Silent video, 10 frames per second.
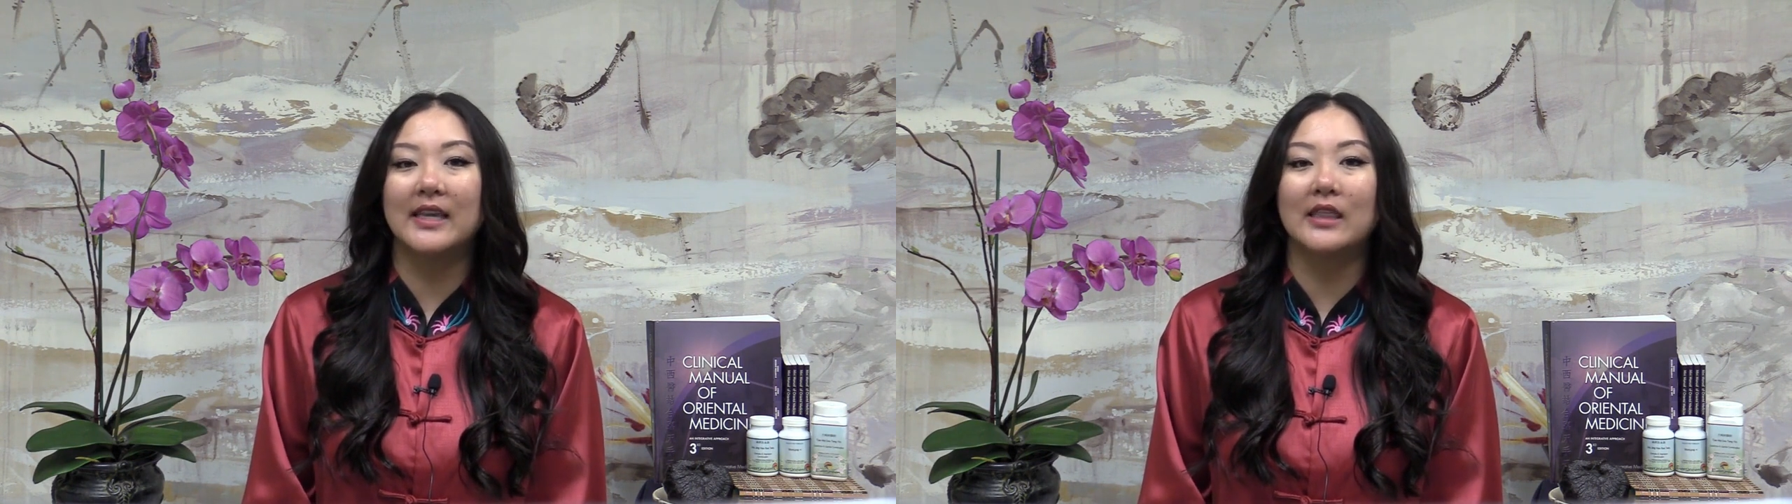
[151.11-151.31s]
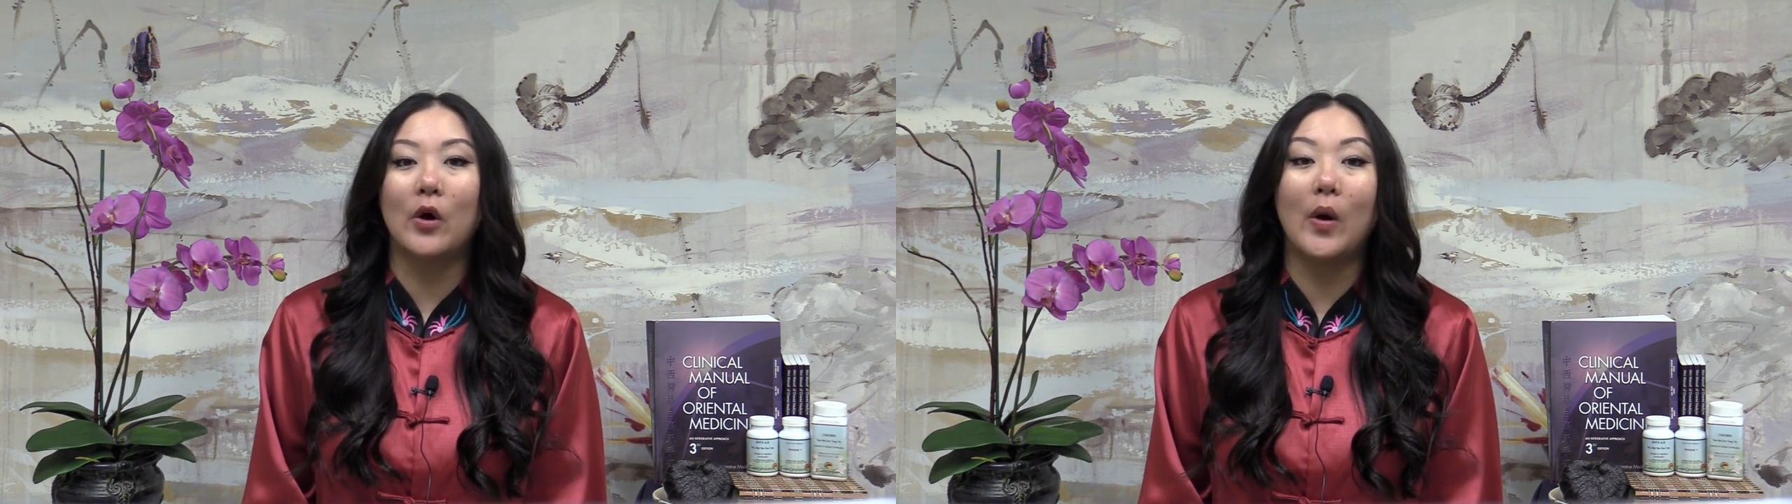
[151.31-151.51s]

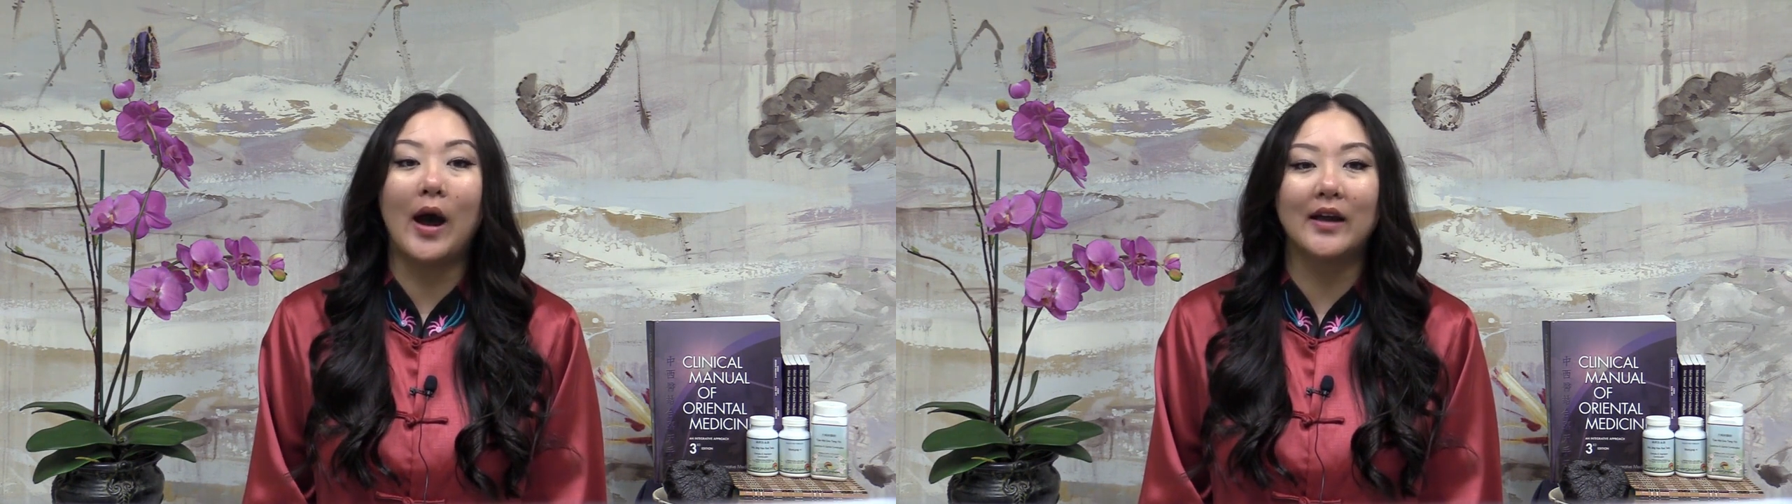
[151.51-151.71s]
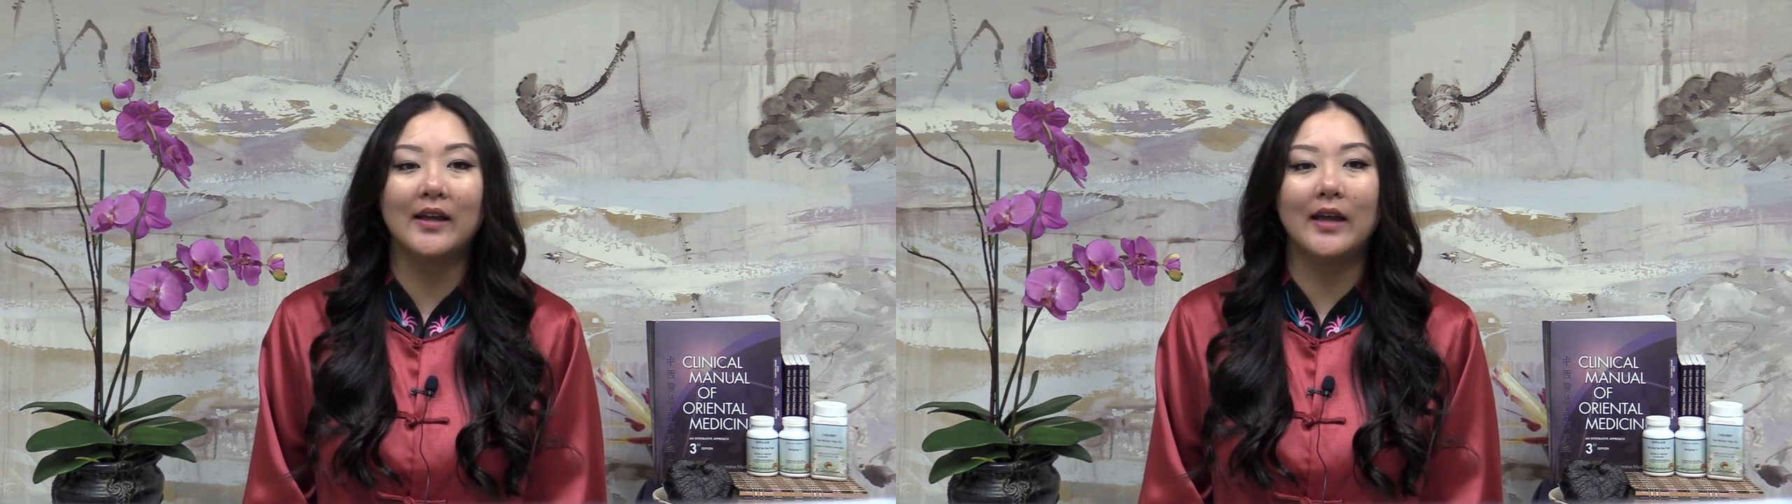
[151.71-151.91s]
in the
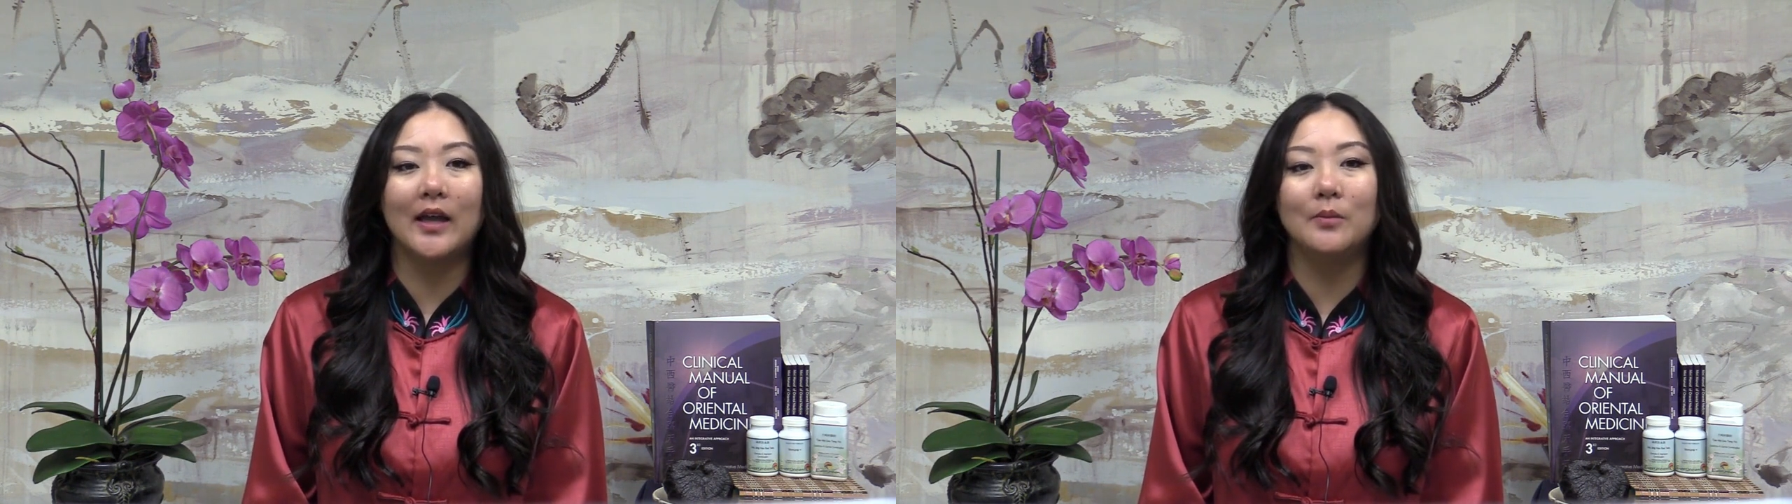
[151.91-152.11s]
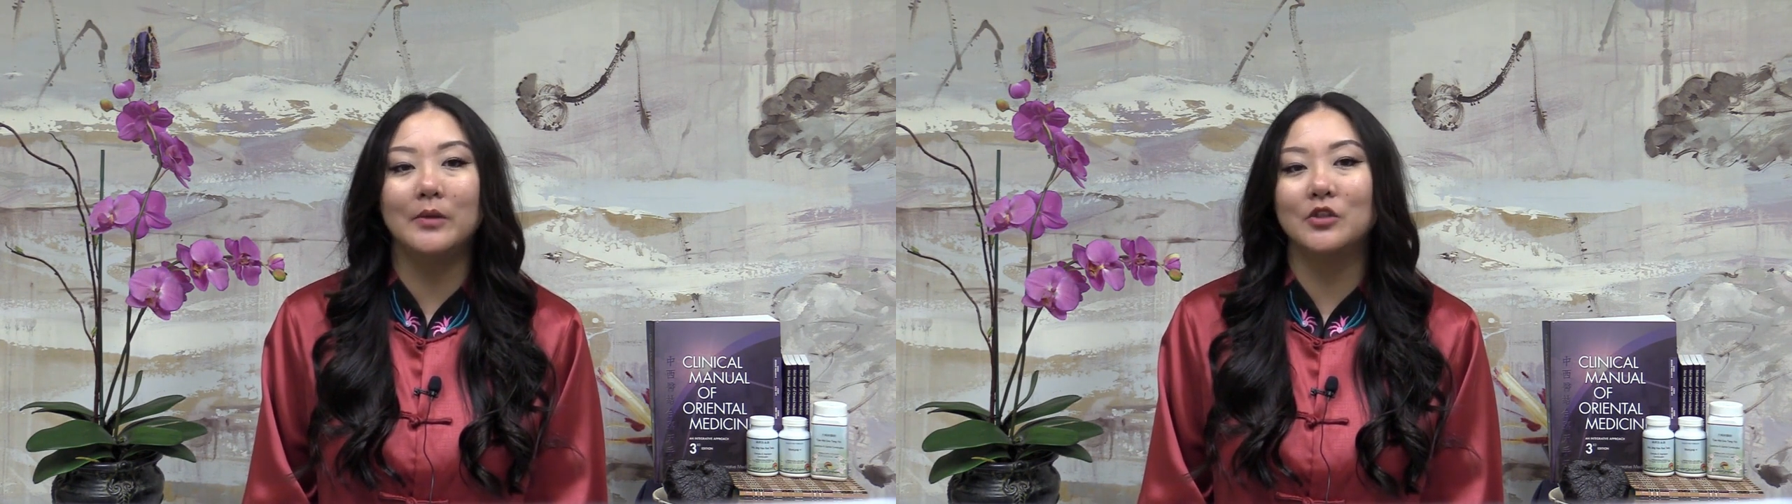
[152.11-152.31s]
Oaxaca
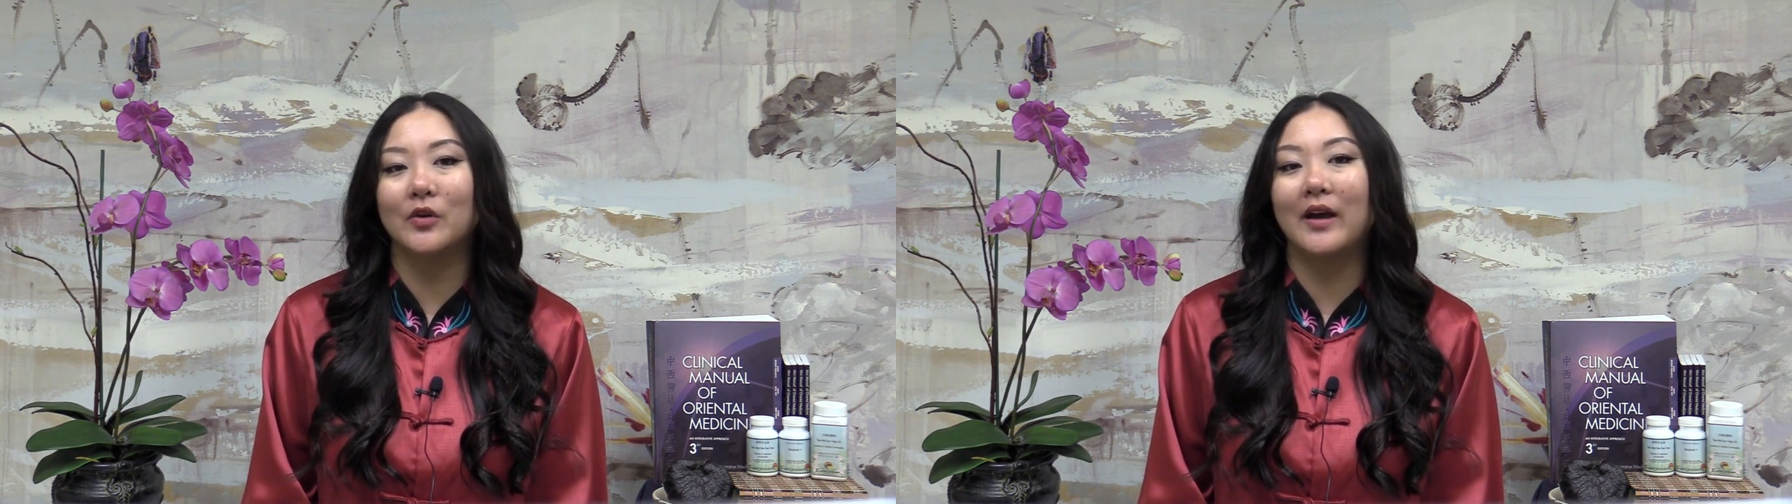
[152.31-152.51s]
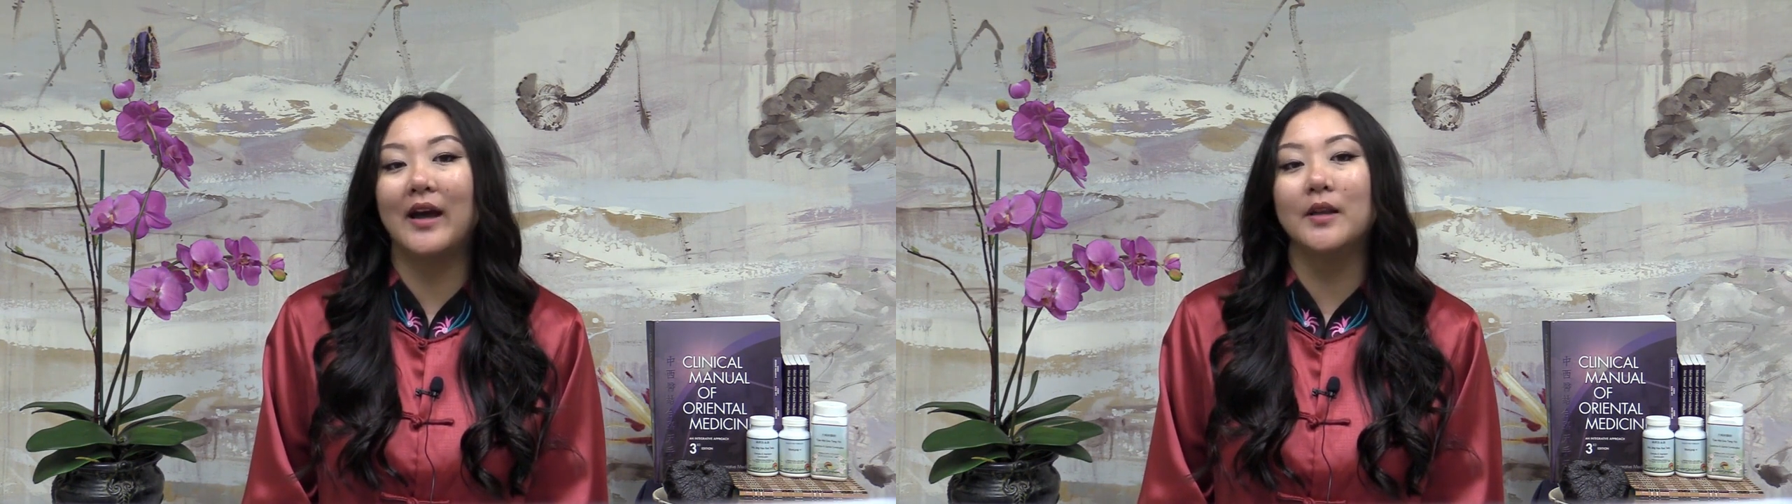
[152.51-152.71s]
and
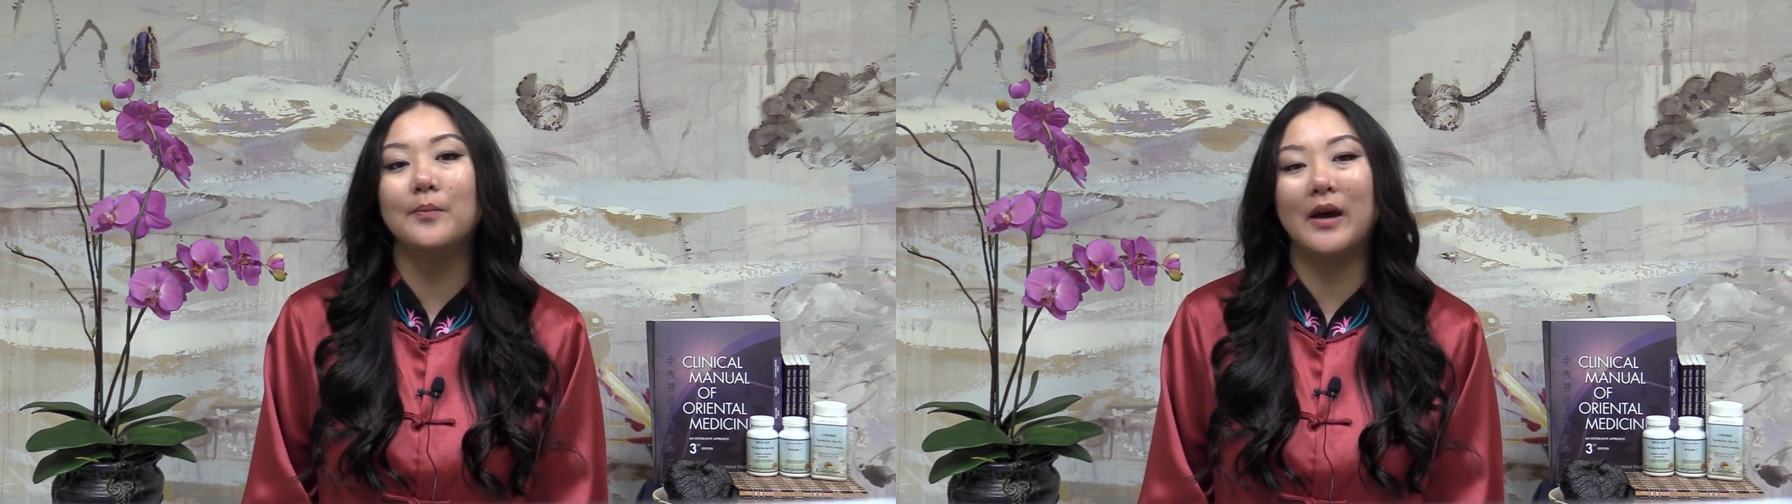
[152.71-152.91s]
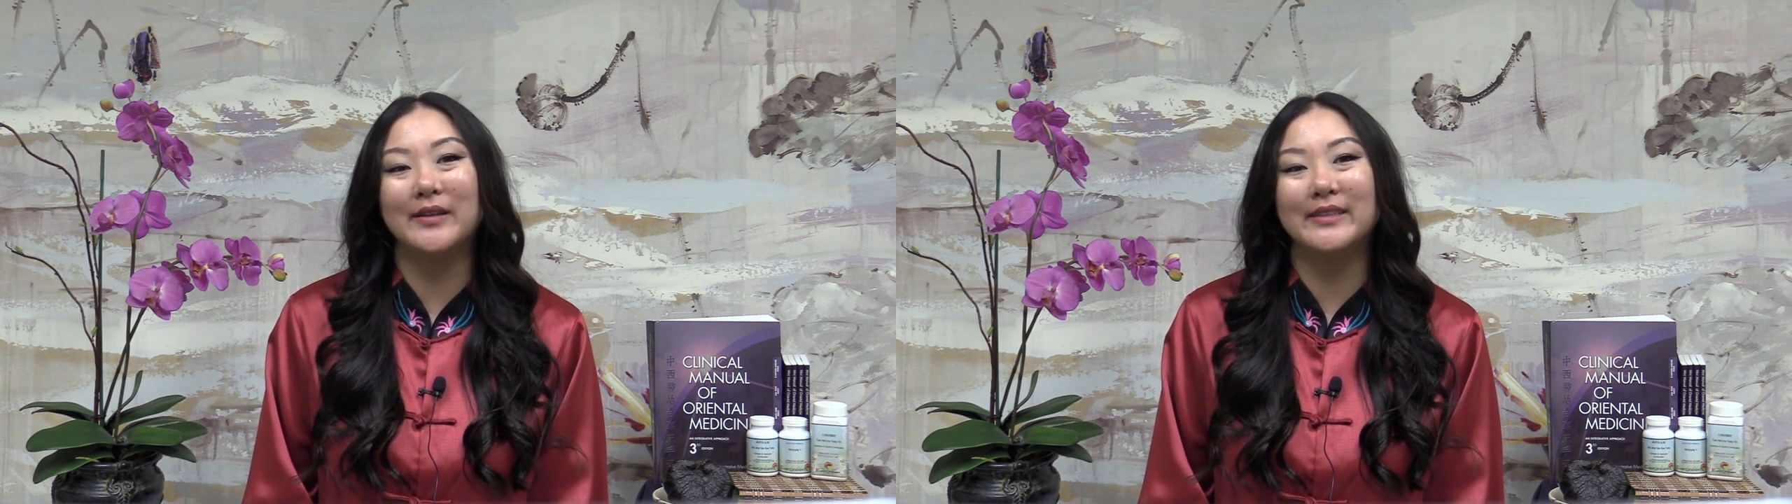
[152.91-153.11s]
Michoacan
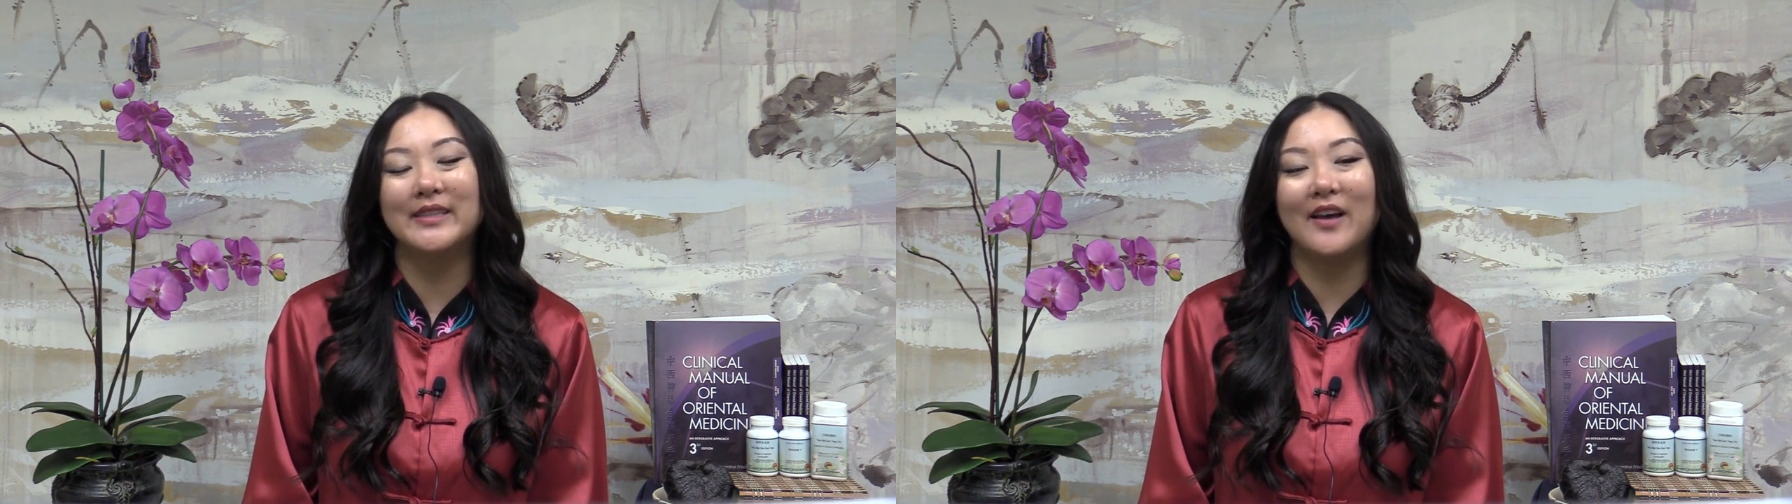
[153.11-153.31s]
mountains